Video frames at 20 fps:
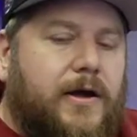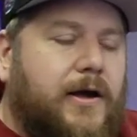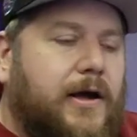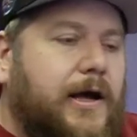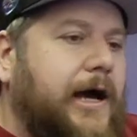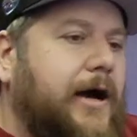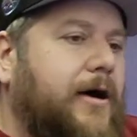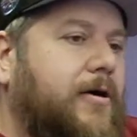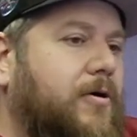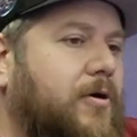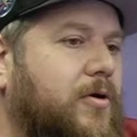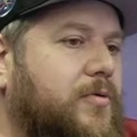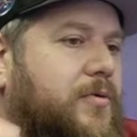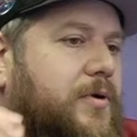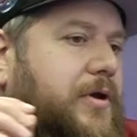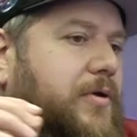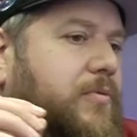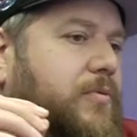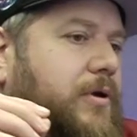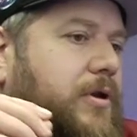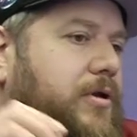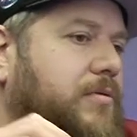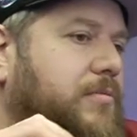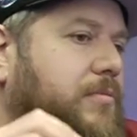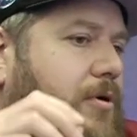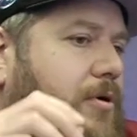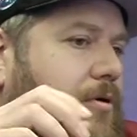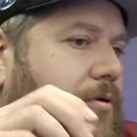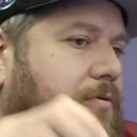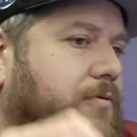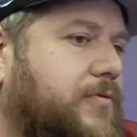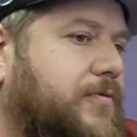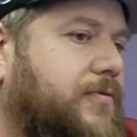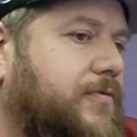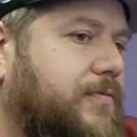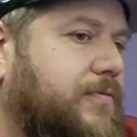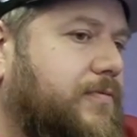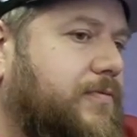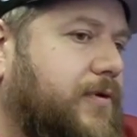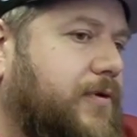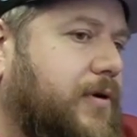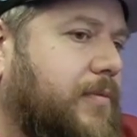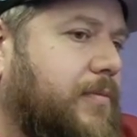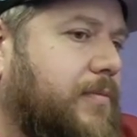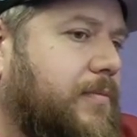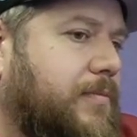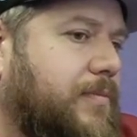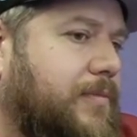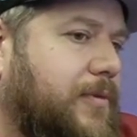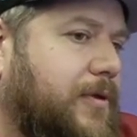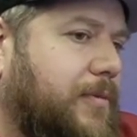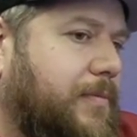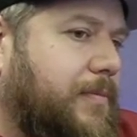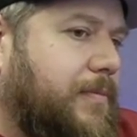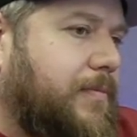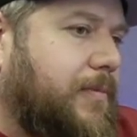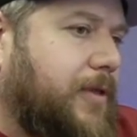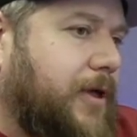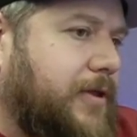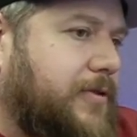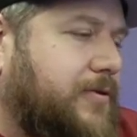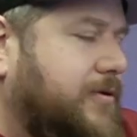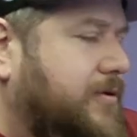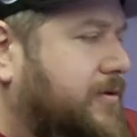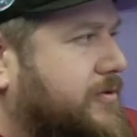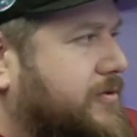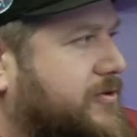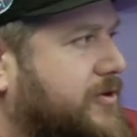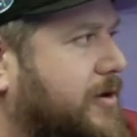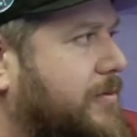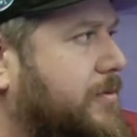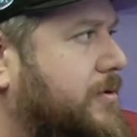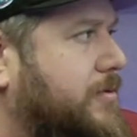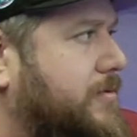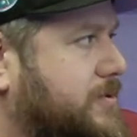How old were you when you moved from to the suburbs?